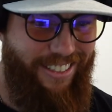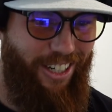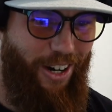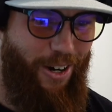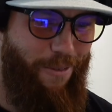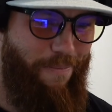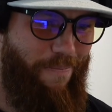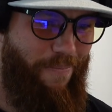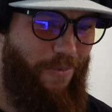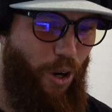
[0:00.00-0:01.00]
So
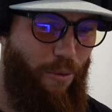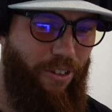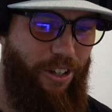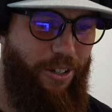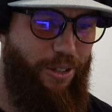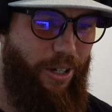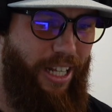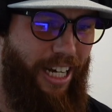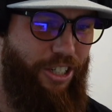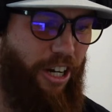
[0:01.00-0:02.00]
hopefully you enjoyed
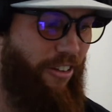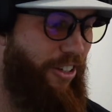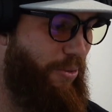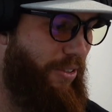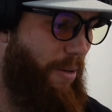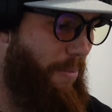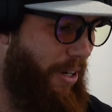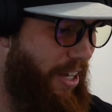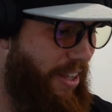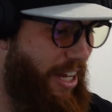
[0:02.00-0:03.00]
that. Share this with
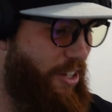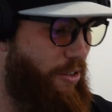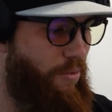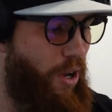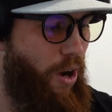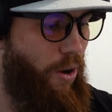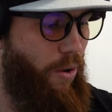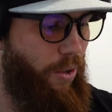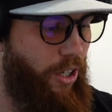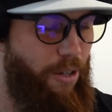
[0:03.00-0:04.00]
somebody that you
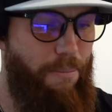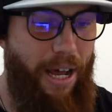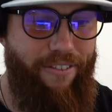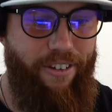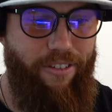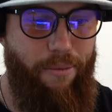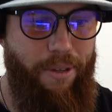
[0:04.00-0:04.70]
know could benefit from